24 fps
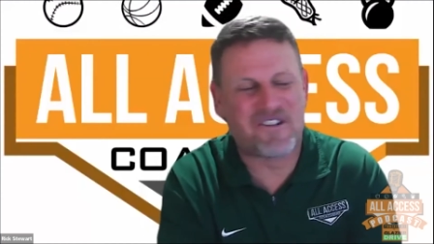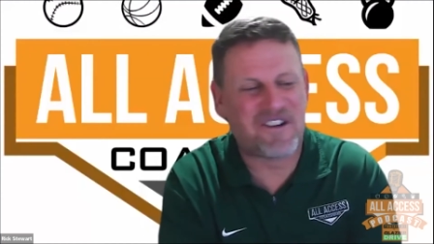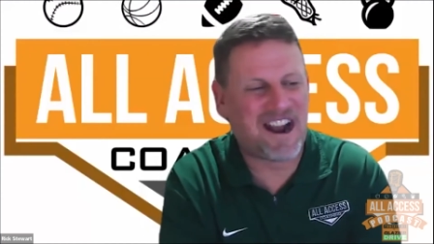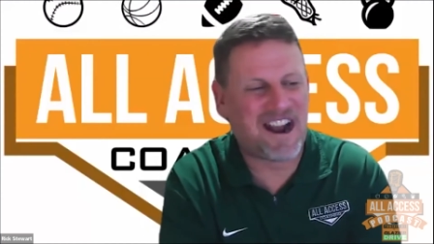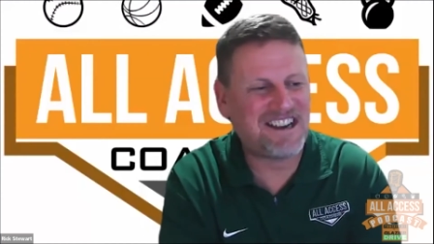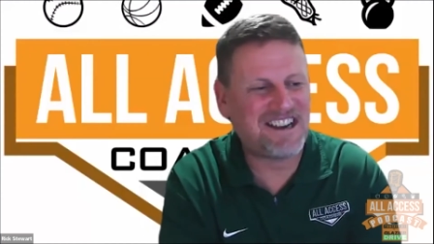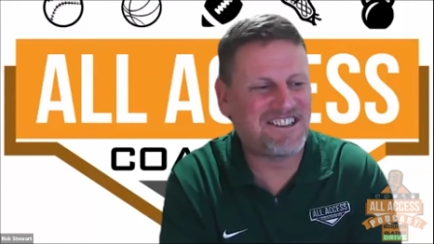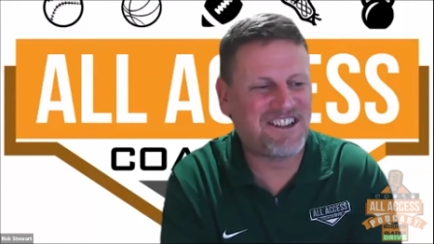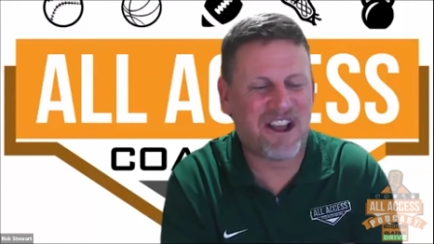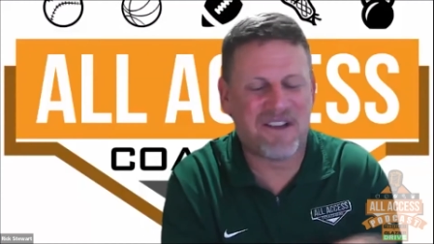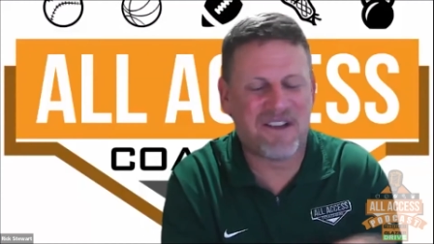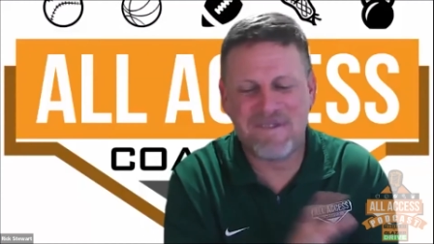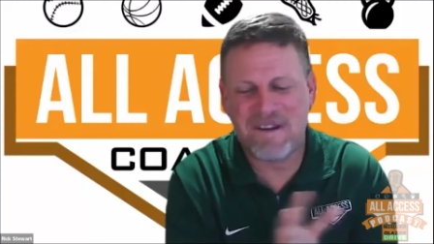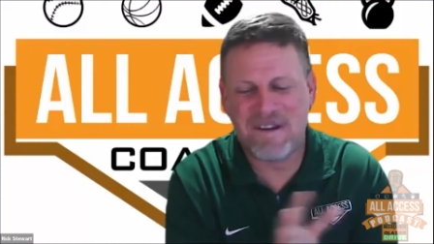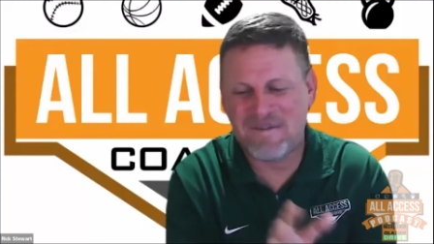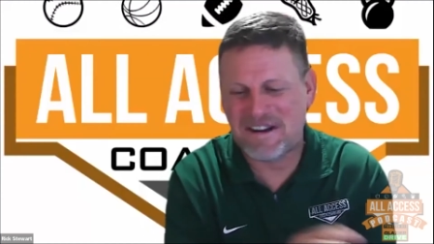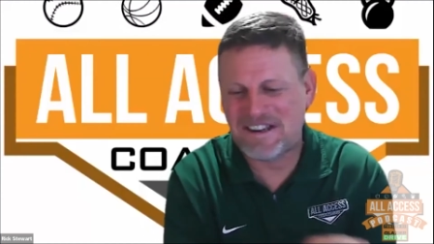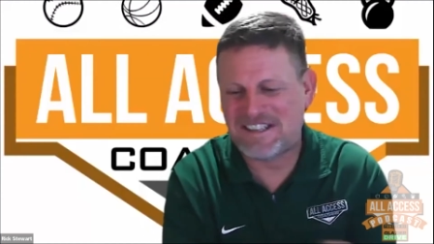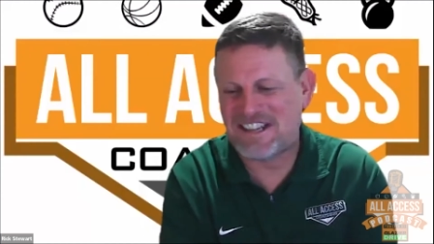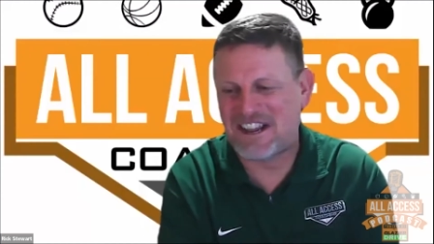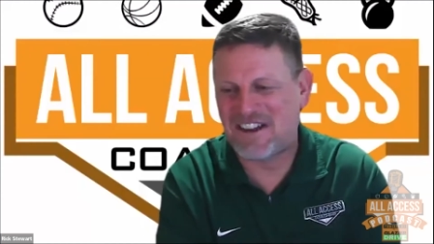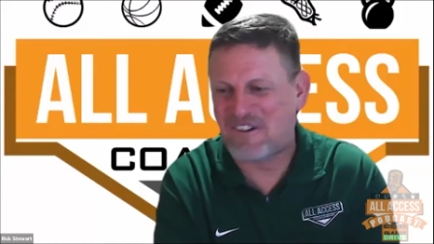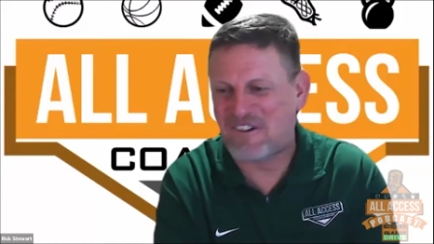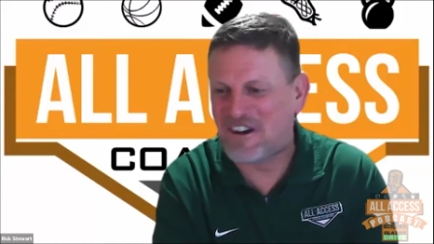When I saw me and my
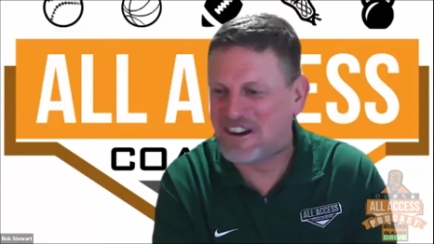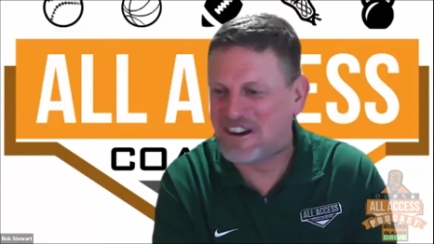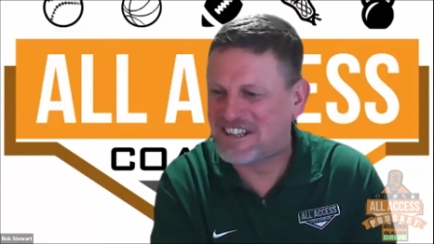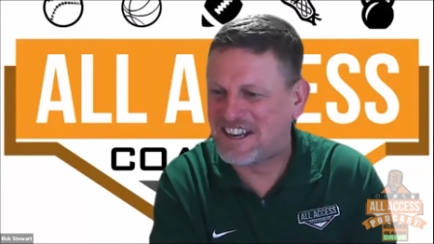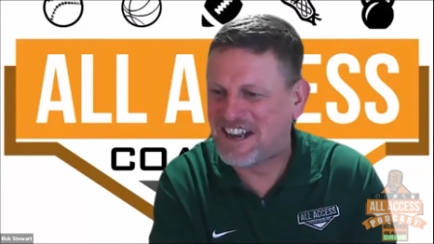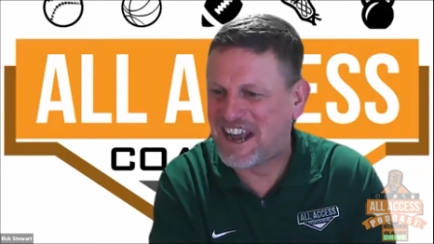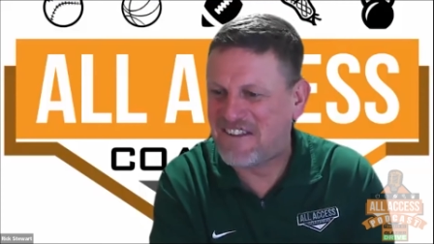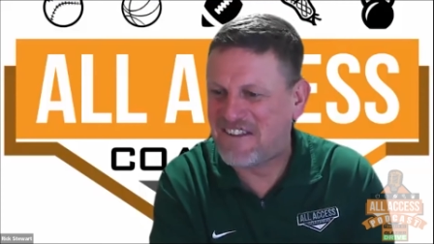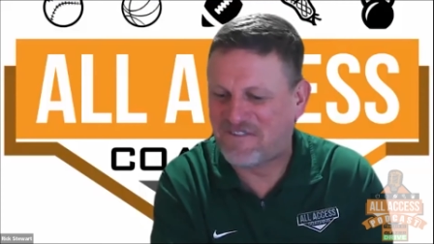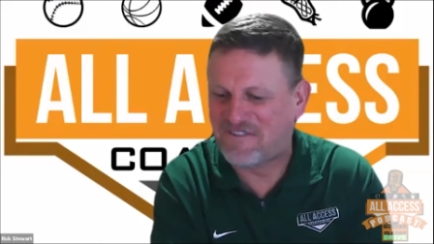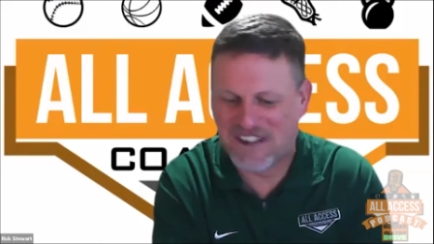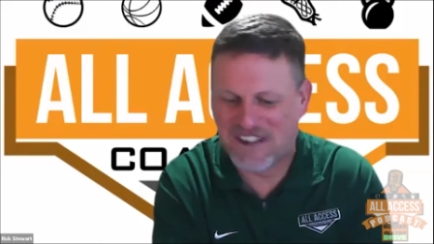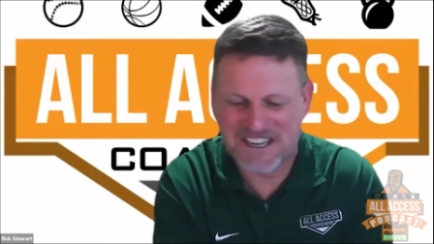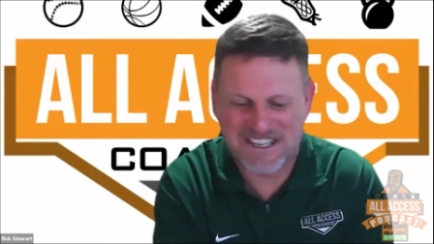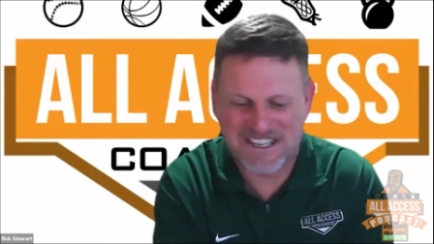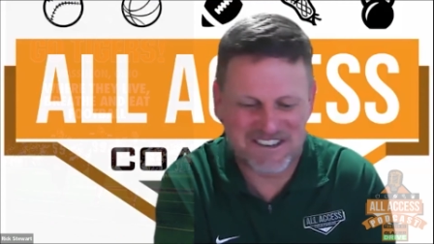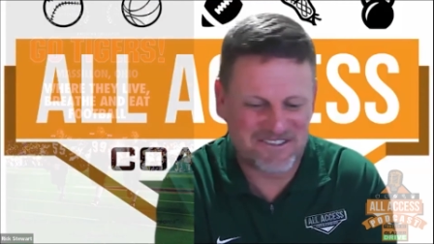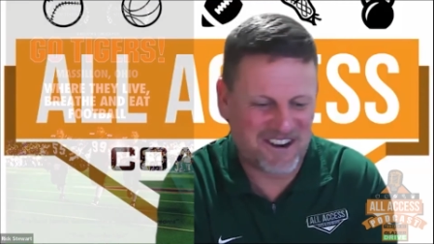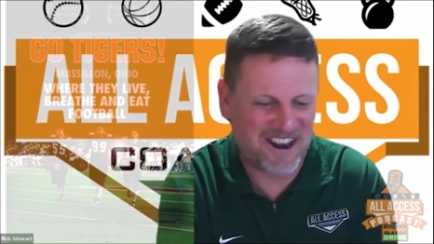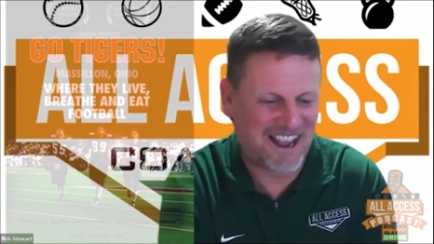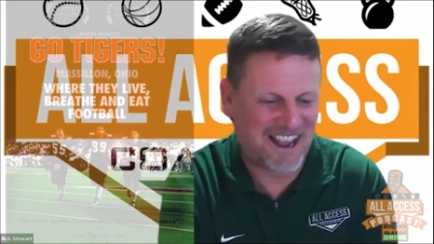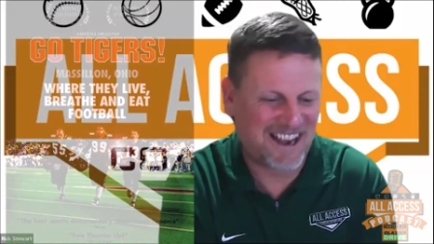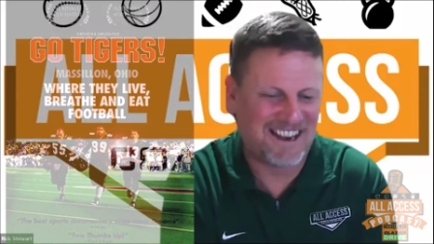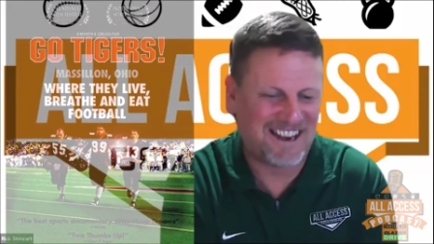son watching Netflix, and
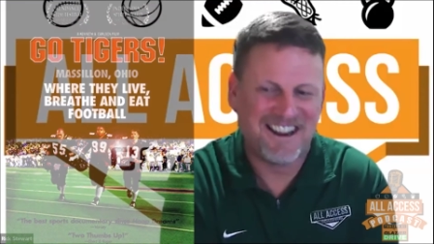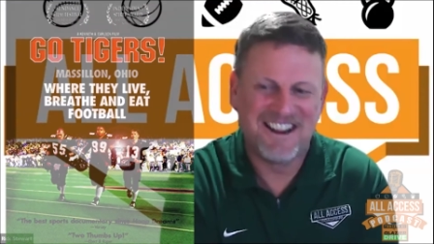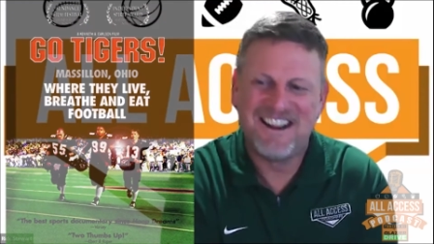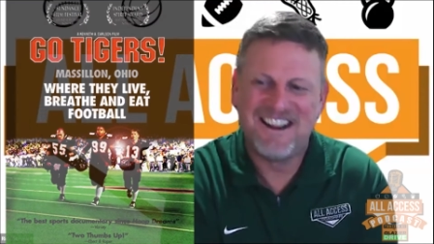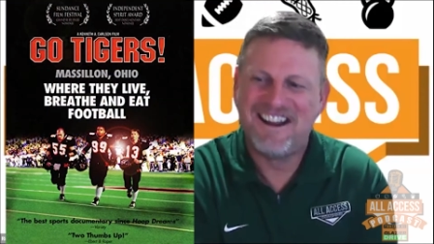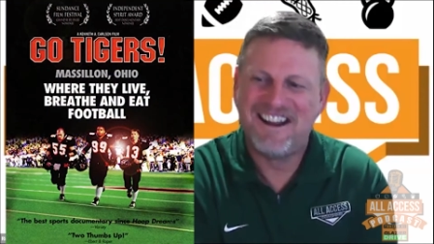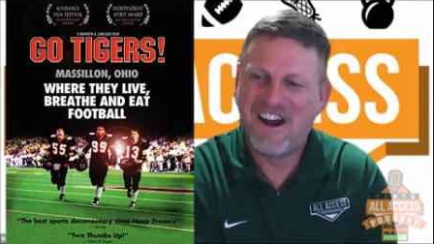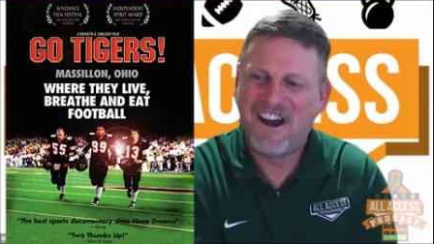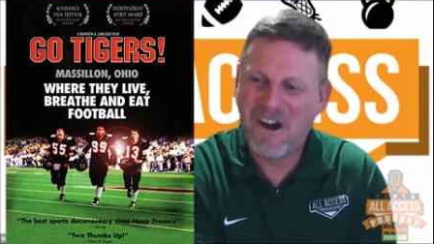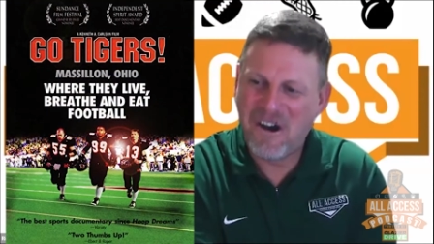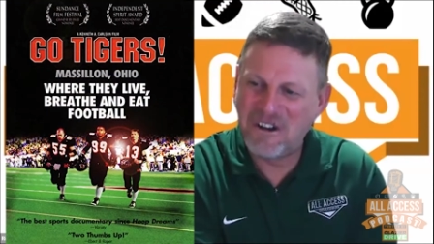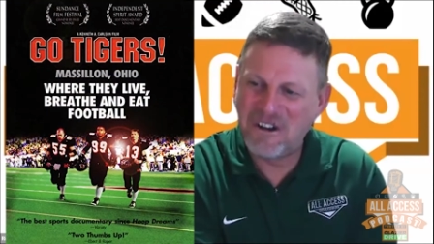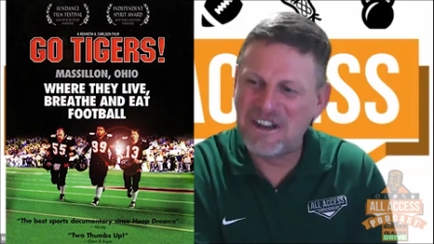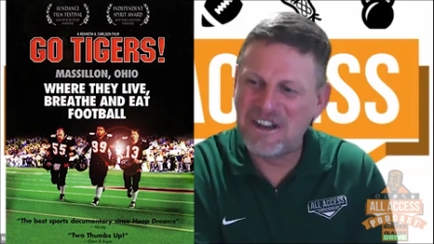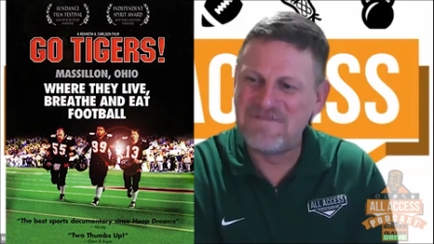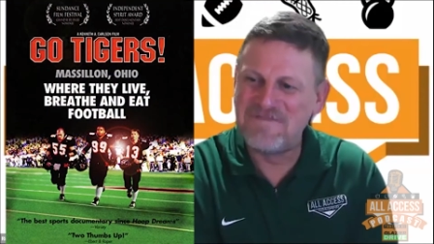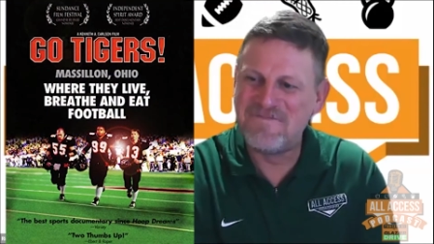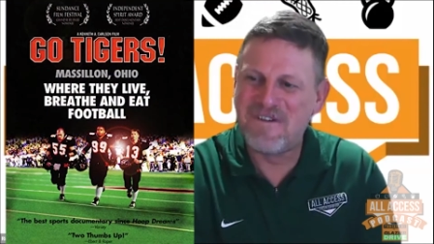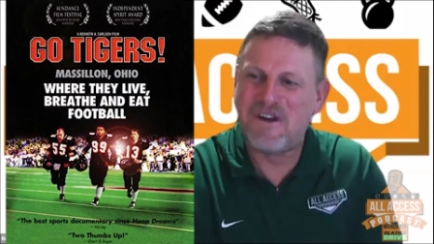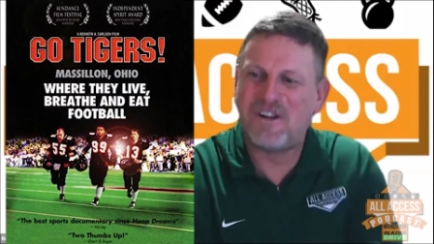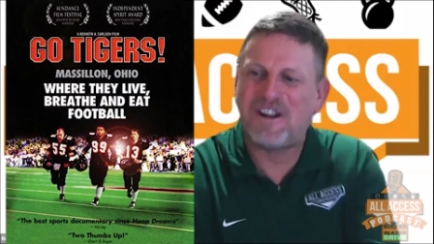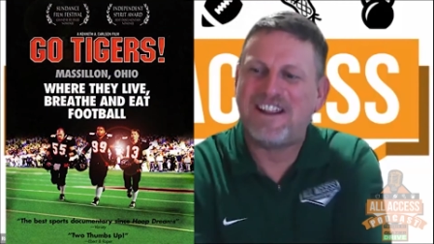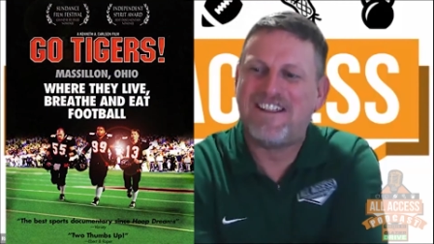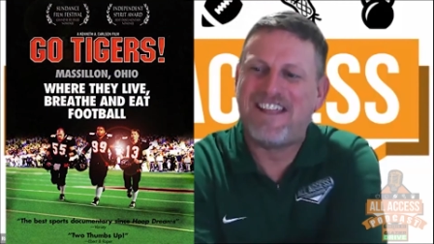we're like, holy
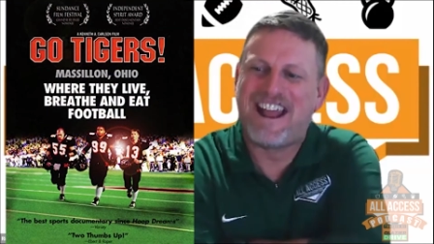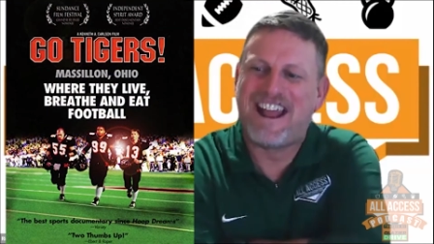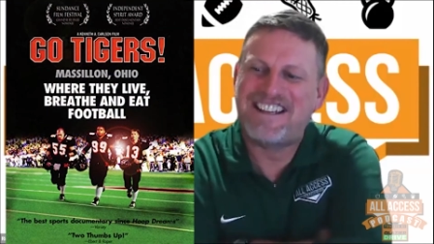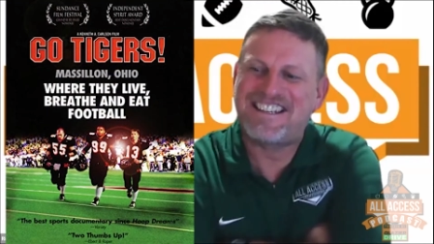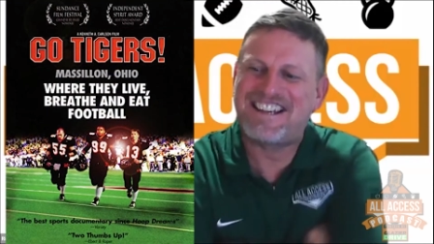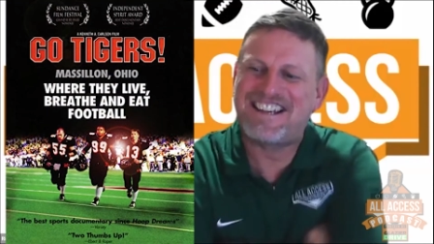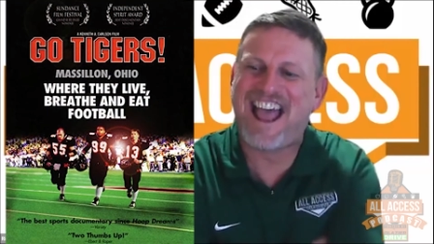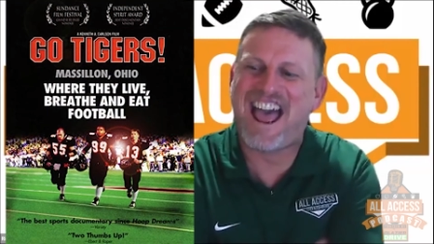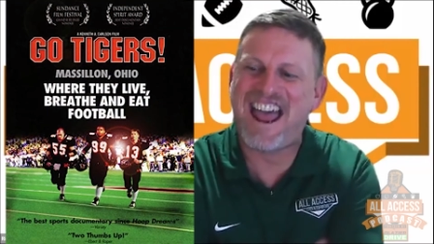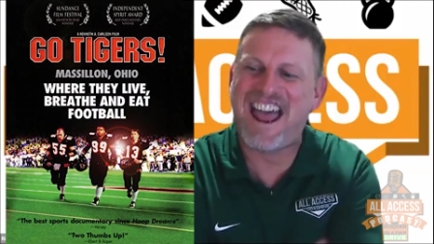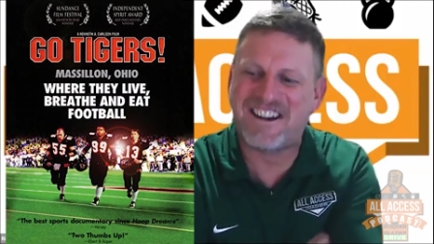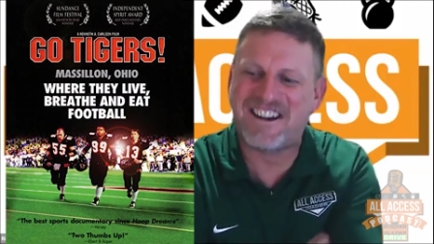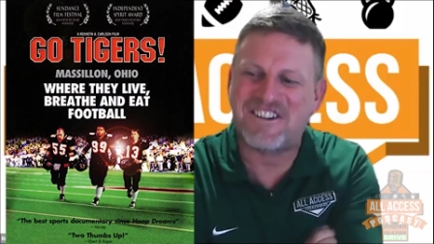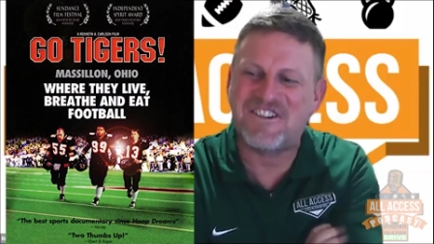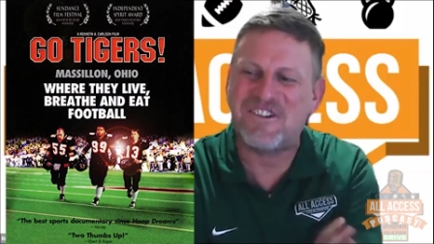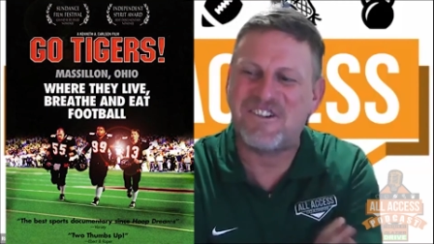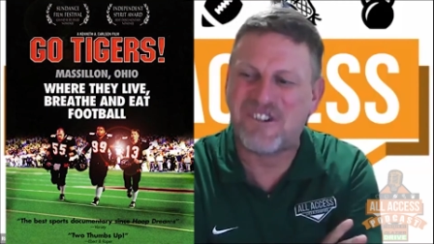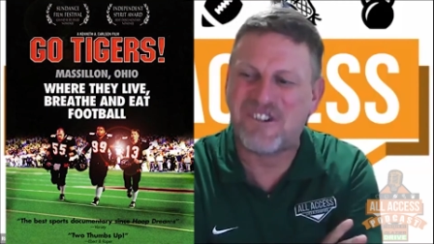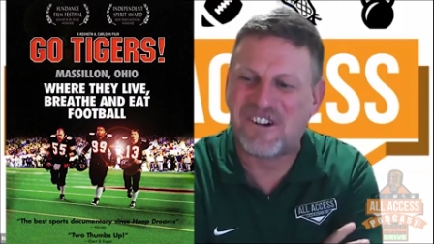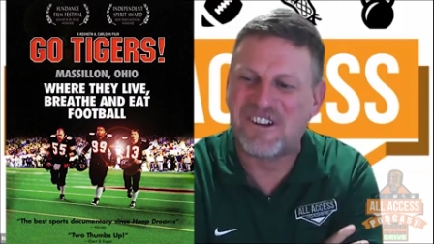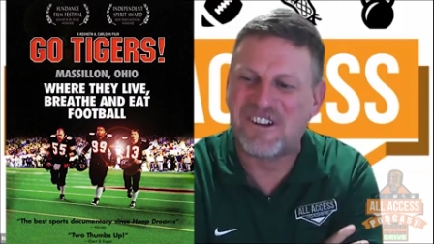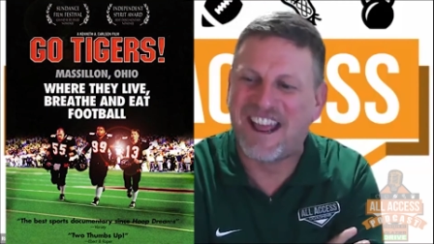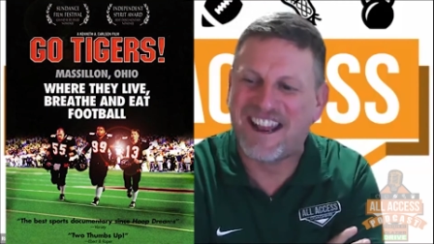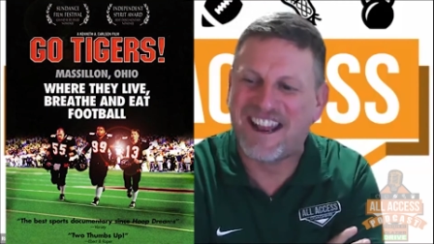moly, that's kind of
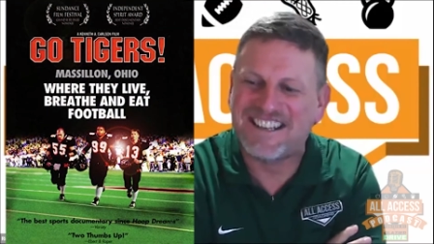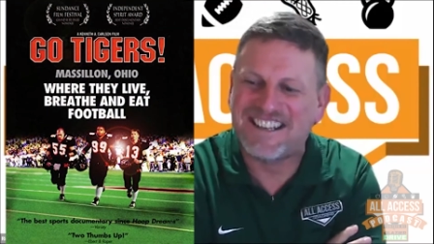cool.